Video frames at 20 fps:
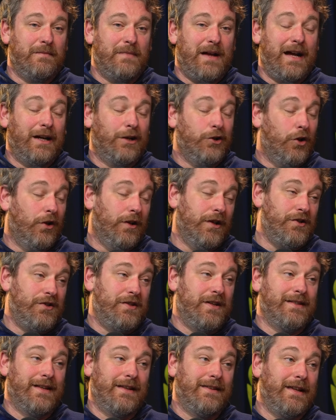
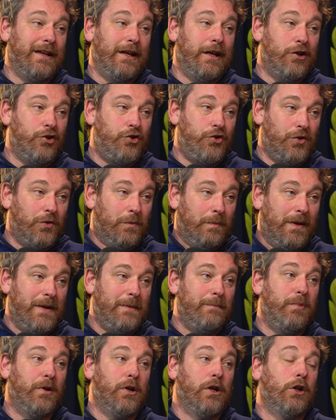acknowledged as I think it should be,
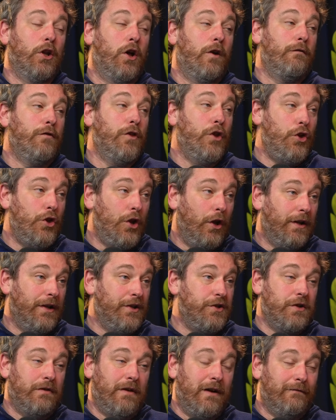but a lot of the
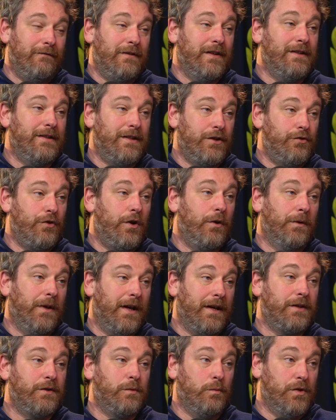knowledge around vintage
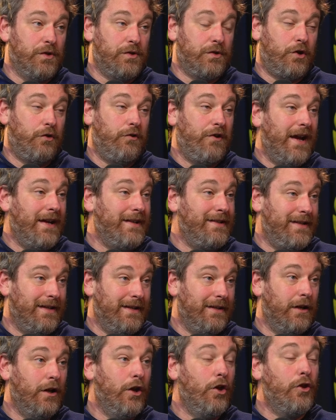Rolex was
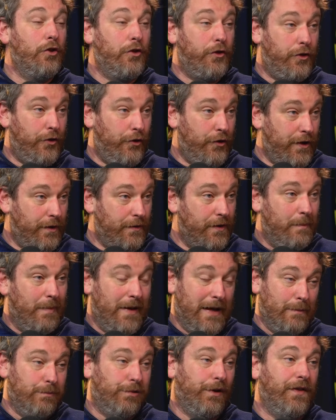created through the
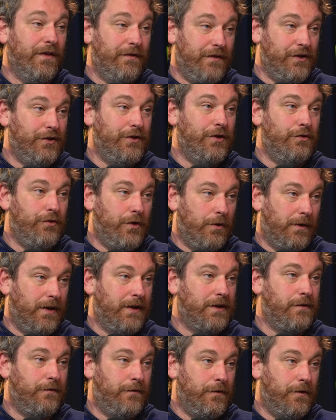people on the Vintage
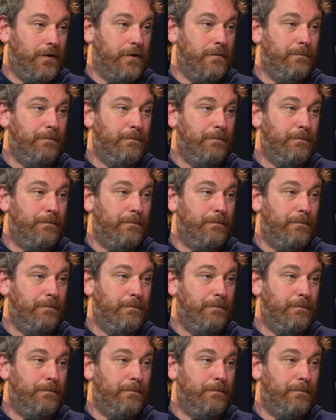Rolex Forum.